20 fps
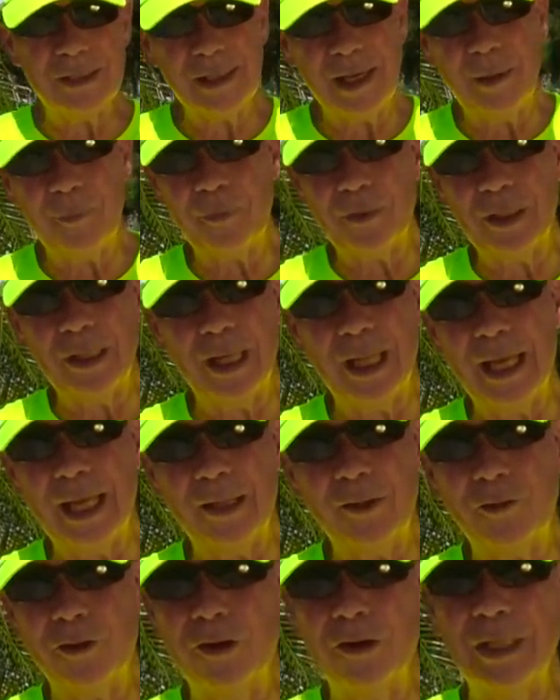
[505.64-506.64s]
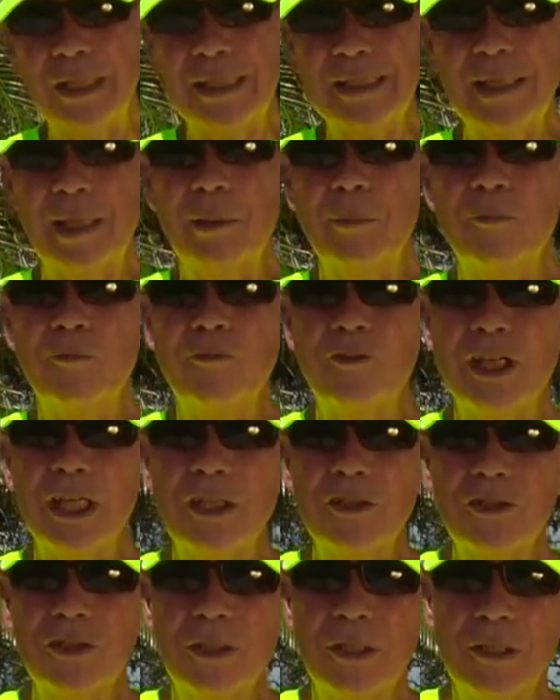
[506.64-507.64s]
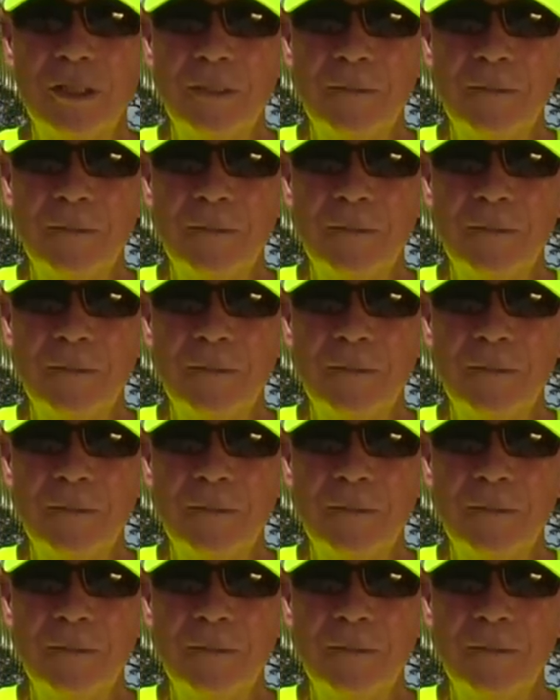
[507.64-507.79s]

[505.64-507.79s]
something like 30-something fish,